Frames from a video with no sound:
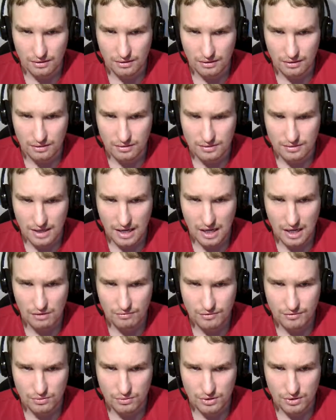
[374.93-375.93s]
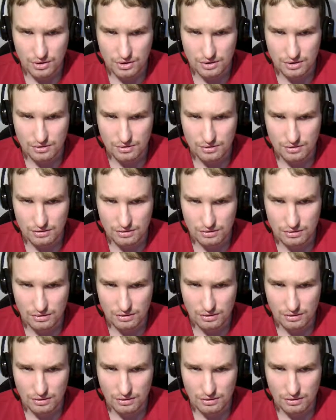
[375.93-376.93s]
it's half, so I just
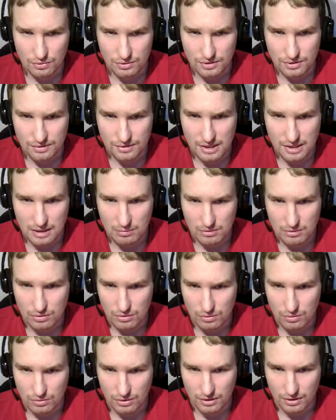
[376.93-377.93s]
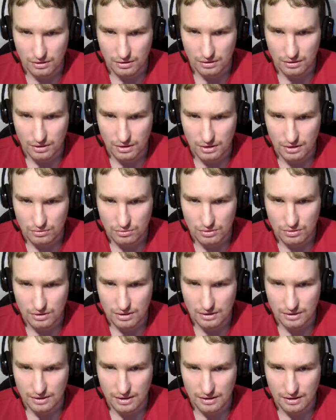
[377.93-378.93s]
use this table to look into it
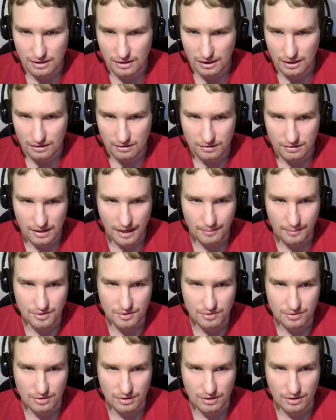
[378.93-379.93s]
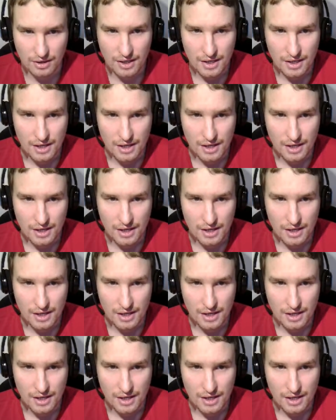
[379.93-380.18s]
and then I get the time string.